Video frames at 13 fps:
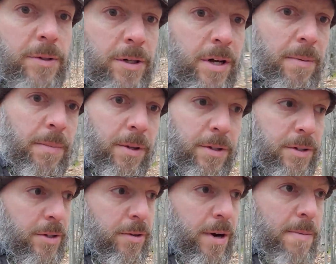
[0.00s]
There was a couple
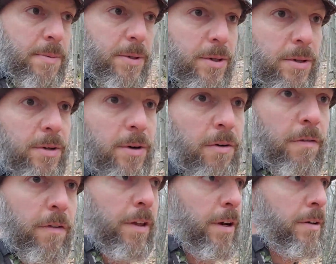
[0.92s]
of scrapes
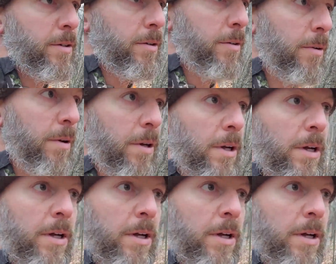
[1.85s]
over there too.